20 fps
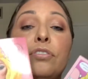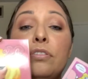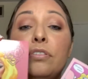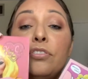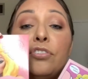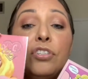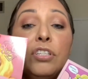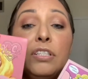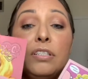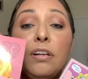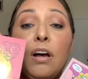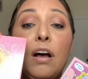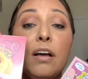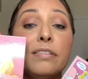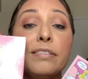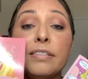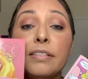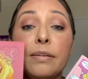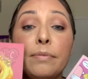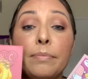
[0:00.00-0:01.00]
She's
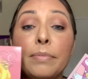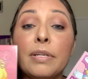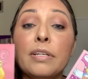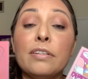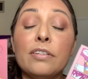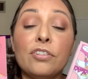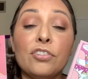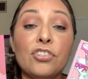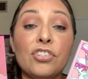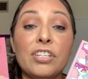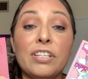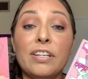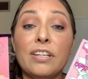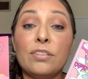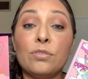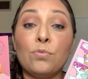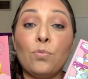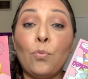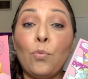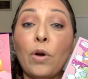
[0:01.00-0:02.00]
awesome. She
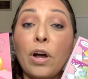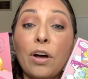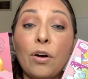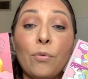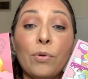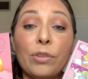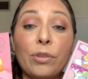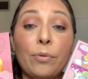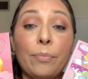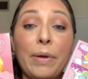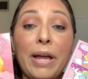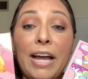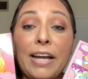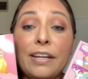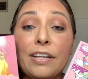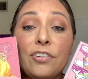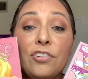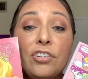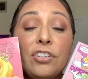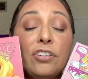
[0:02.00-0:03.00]
does well with her
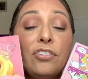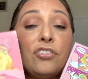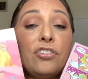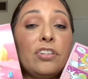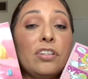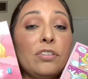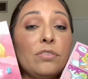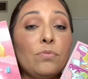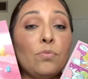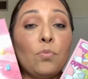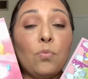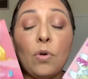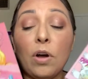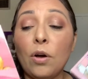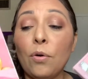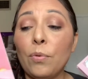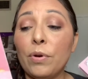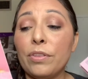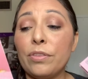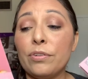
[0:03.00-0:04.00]
packaging. She does
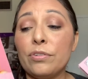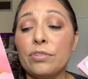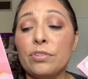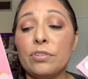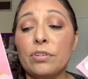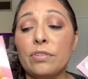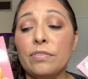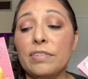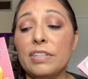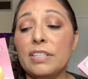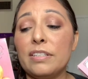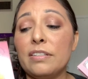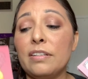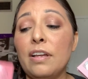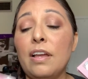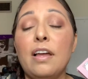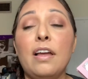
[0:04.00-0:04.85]
well with her service.